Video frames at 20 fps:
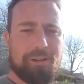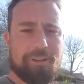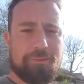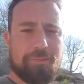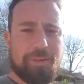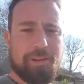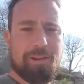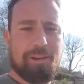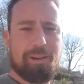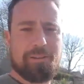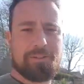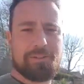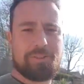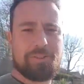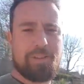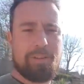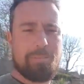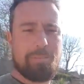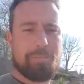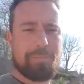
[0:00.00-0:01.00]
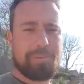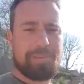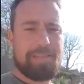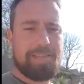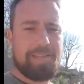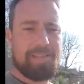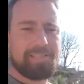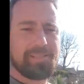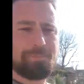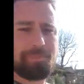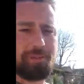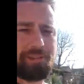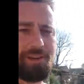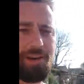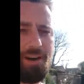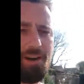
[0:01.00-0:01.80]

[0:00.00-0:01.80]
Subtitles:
I'm spending loads of time with my kids and my